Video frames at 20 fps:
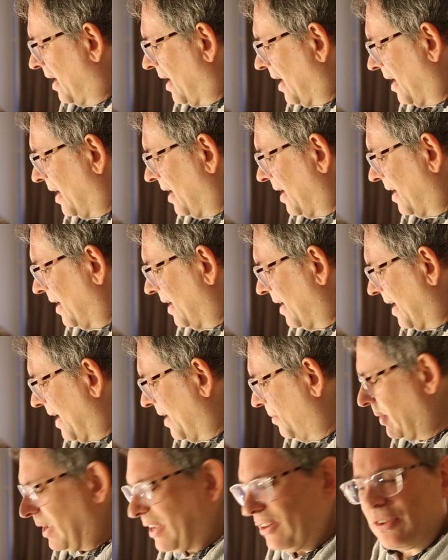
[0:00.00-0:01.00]

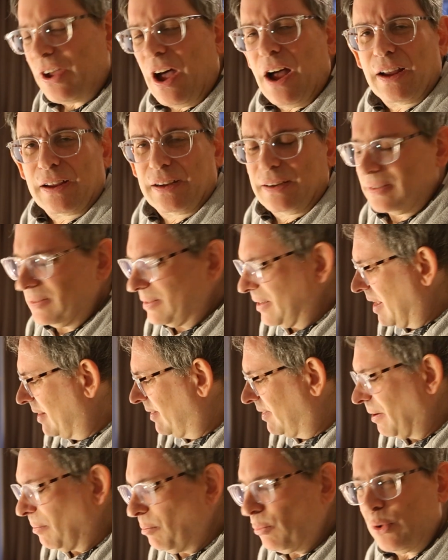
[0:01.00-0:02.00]
And we could talk at
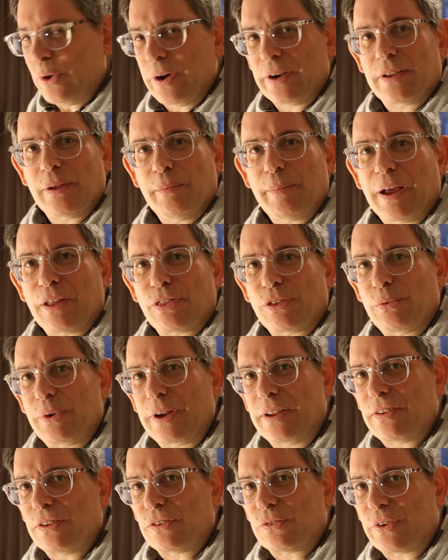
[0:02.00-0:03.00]
some point about the
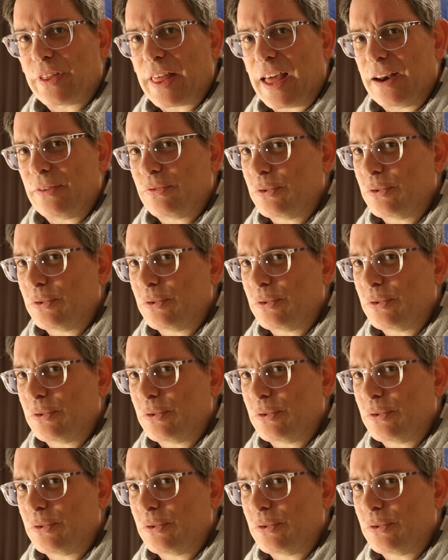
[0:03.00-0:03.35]
reasons for that.